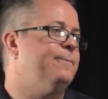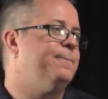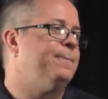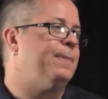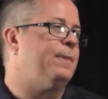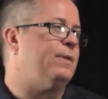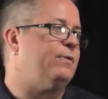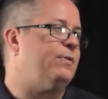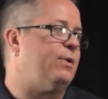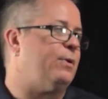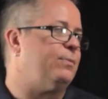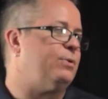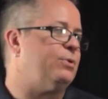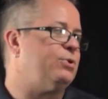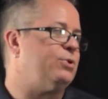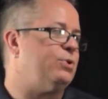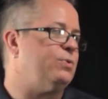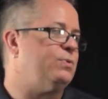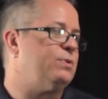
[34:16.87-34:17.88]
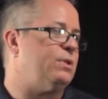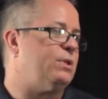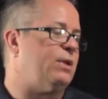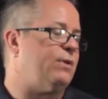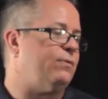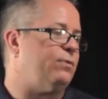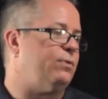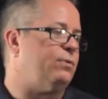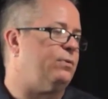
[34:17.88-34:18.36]
This helped to choose a
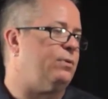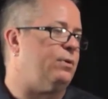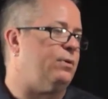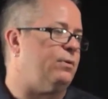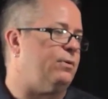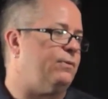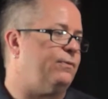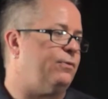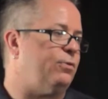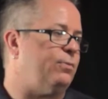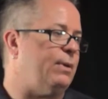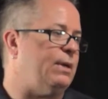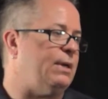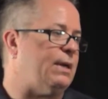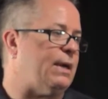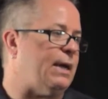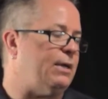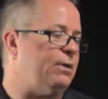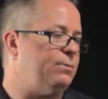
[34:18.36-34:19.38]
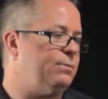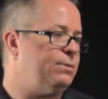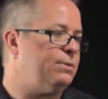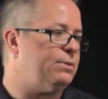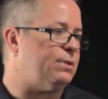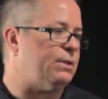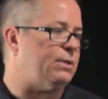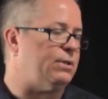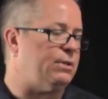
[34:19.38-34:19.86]
level for the remaining
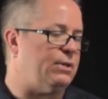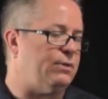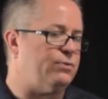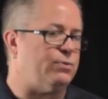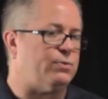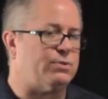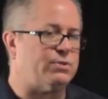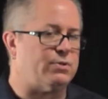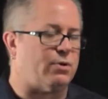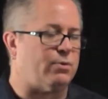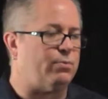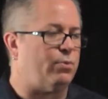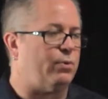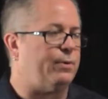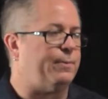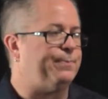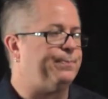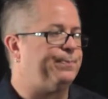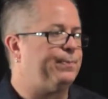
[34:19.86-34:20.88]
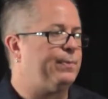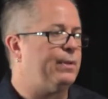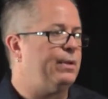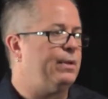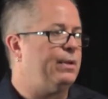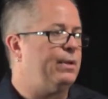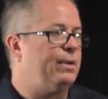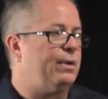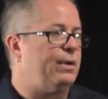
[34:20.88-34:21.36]
items, like it gives you a start point.
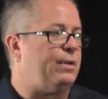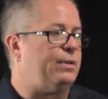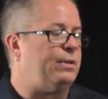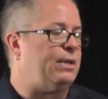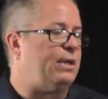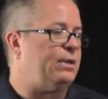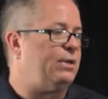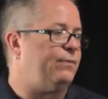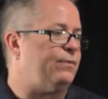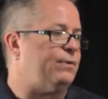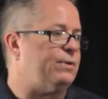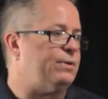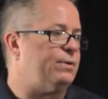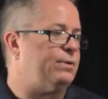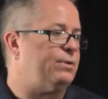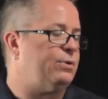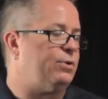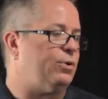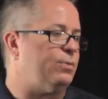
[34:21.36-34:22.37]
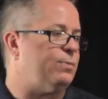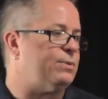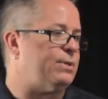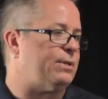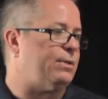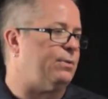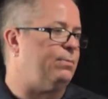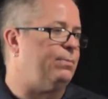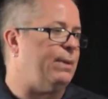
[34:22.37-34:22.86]
And then they had different terms,
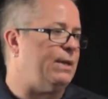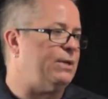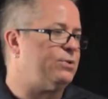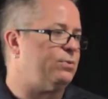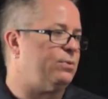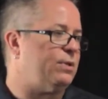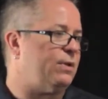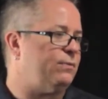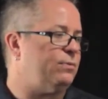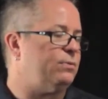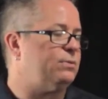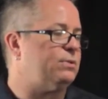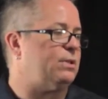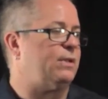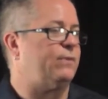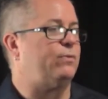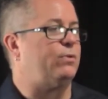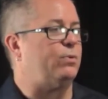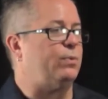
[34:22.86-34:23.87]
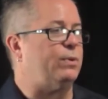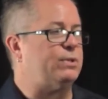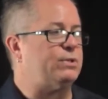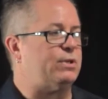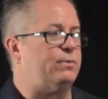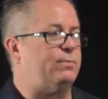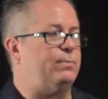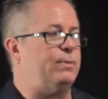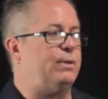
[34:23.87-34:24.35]
like the basal level is a level at
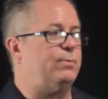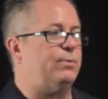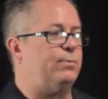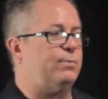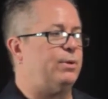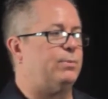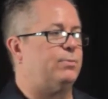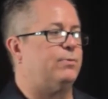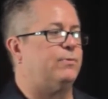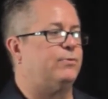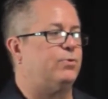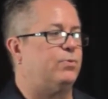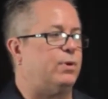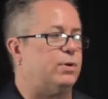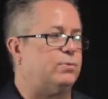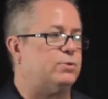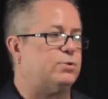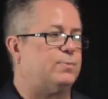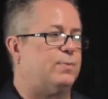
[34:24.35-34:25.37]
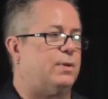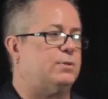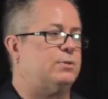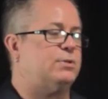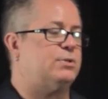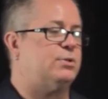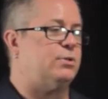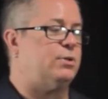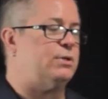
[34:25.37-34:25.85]
which a minimum number of correct
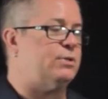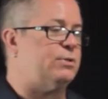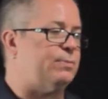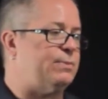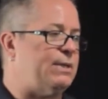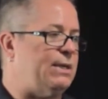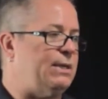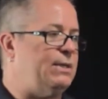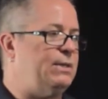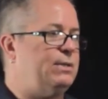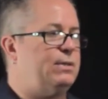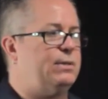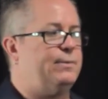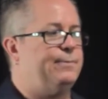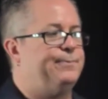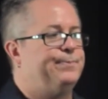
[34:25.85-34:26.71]
responses is obtained.